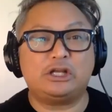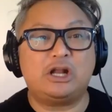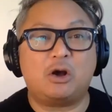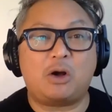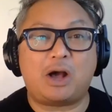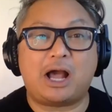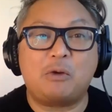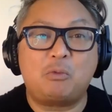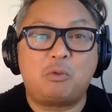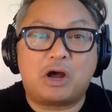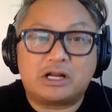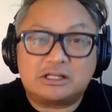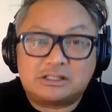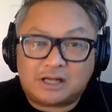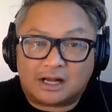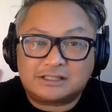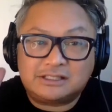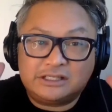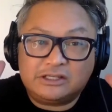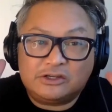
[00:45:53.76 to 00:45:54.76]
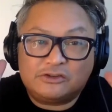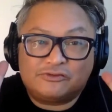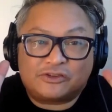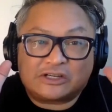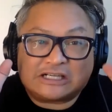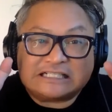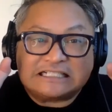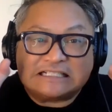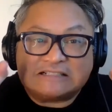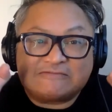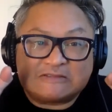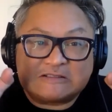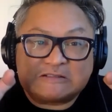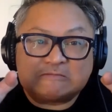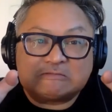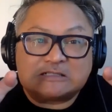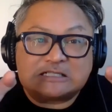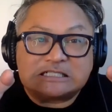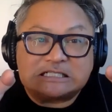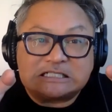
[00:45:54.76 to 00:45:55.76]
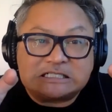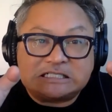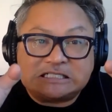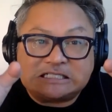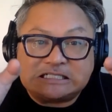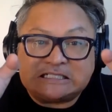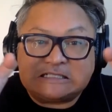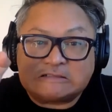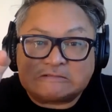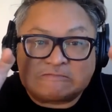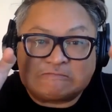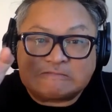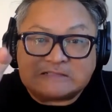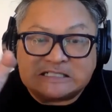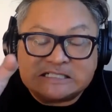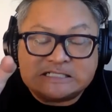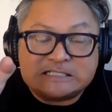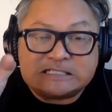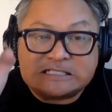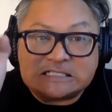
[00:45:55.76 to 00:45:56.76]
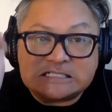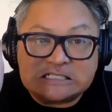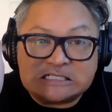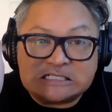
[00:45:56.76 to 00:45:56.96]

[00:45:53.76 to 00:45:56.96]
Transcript: know, I want to talk to you forever. I want to take your face and